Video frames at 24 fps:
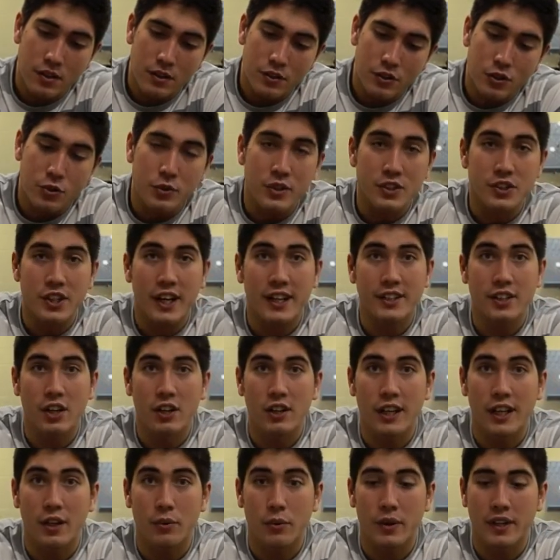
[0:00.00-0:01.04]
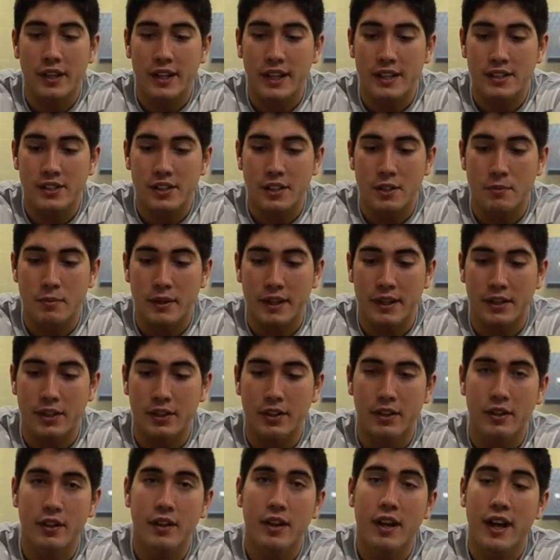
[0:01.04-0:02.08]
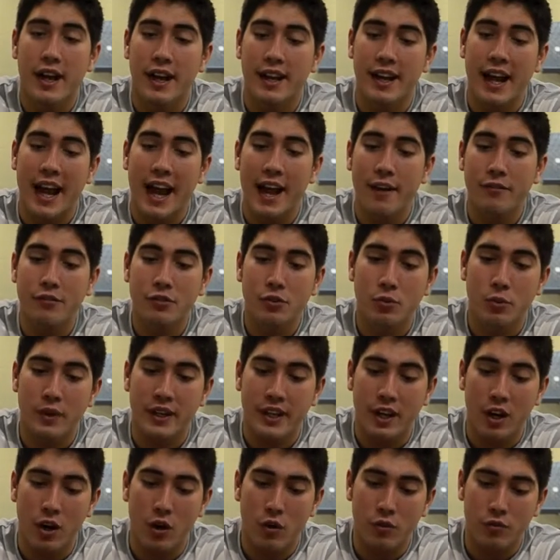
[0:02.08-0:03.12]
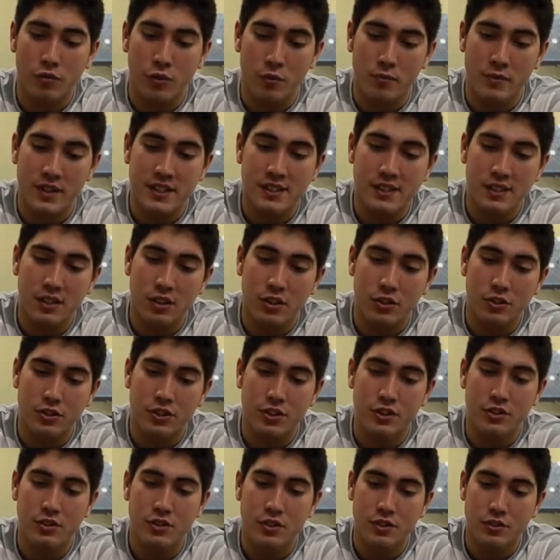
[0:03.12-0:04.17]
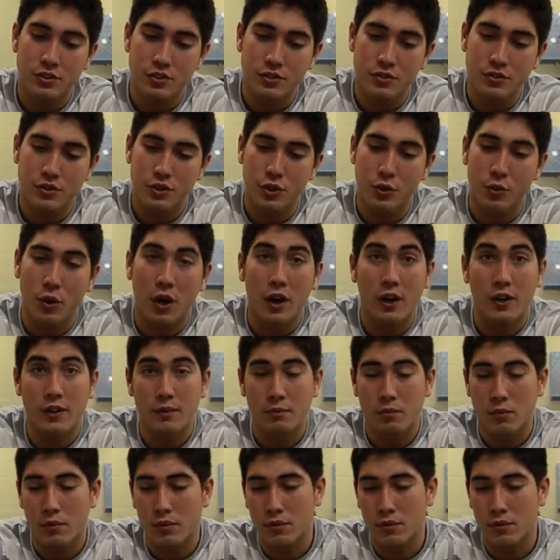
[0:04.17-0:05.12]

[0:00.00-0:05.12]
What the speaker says: to eject our liquid into the beaker. And after we go from this solution to our